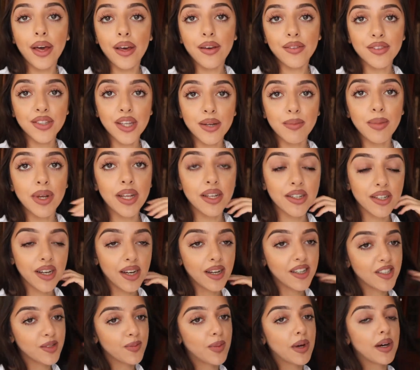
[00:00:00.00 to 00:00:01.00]
Like I've said a million
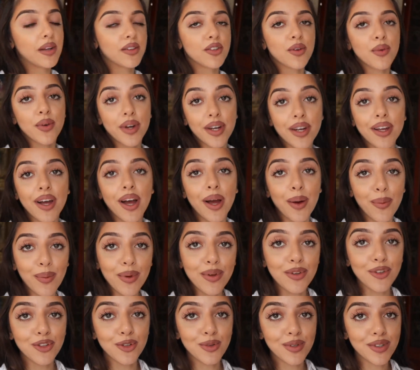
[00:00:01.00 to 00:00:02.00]
times, but don't worry, I
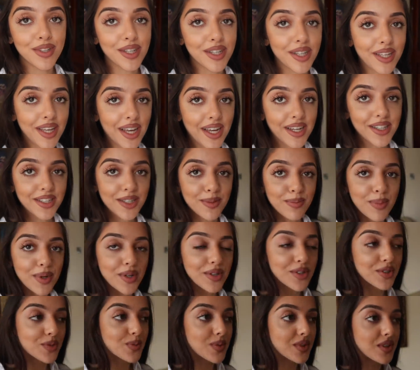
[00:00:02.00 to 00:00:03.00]
will do a dedicated
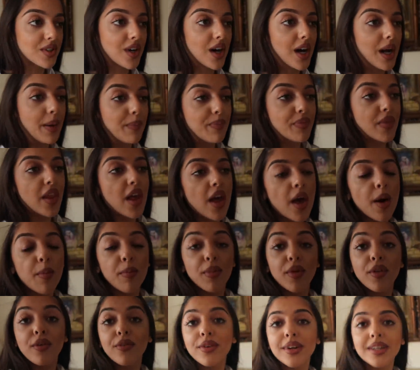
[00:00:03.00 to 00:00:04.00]
post one time.
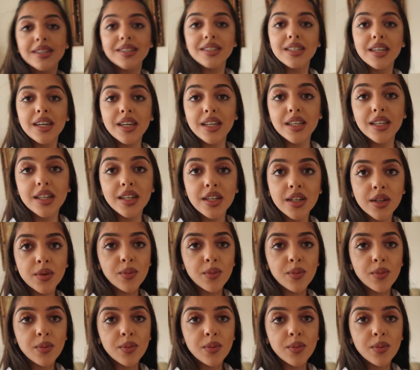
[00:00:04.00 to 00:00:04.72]
But the reason